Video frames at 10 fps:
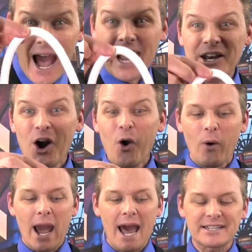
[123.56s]
I
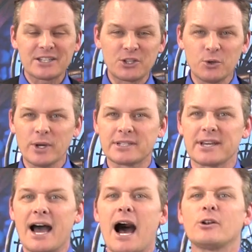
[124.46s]
know. How does he do
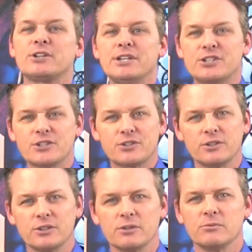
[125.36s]
it? I'll teach it
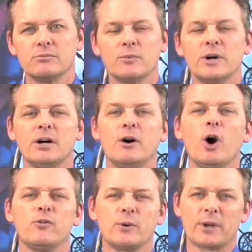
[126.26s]
to you. Well,
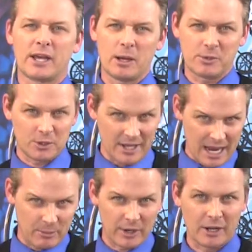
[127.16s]
hopefully when I come to your
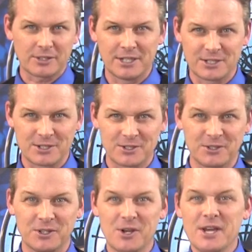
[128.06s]
library, I'll teach it
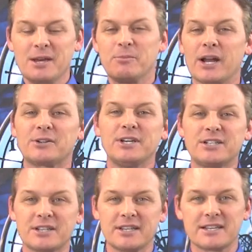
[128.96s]
to you. But I'll
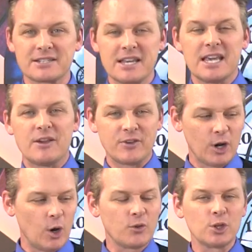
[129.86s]
teach you this. If
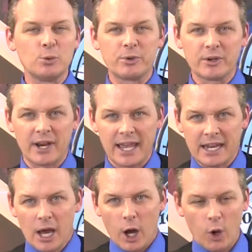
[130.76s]
you hold the loop in your
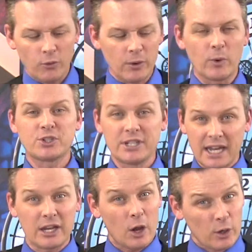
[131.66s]
hand, hold the, what you, you
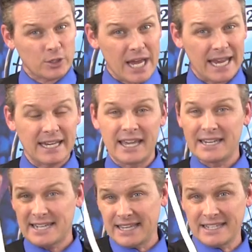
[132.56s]
gotta hold it tight now. You
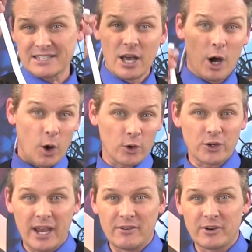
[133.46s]
gotta take this, hold in
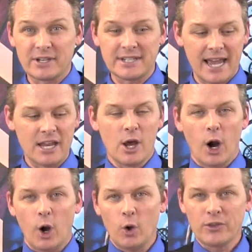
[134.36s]
your hand very tight,
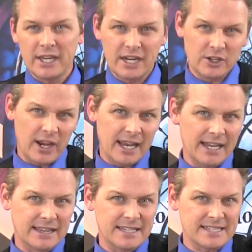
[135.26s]
hold the end in your hand
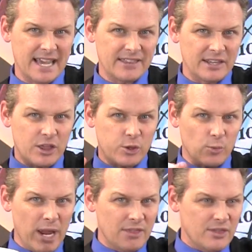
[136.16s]
like this, and then
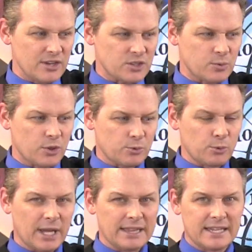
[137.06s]
thread this one
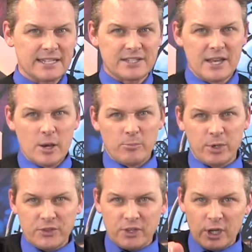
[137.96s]
through like this.
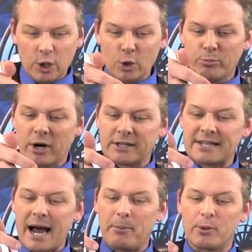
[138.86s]
Put the loop on
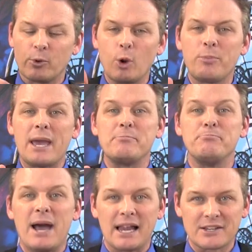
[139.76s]
top of the rope
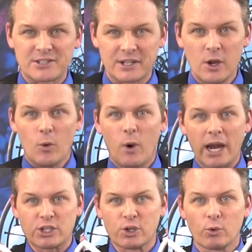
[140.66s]
and balance it.
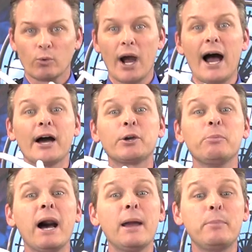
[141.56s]
Watch. Rock
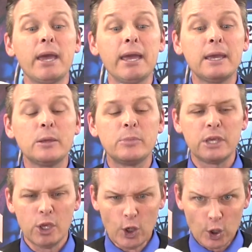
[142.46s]
goodbye,
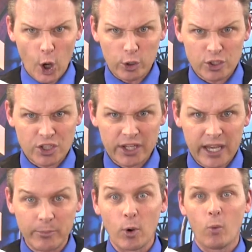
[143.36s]
baby. Go to
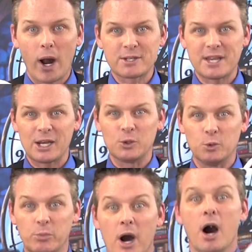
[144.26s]
sleep. Watch that loop.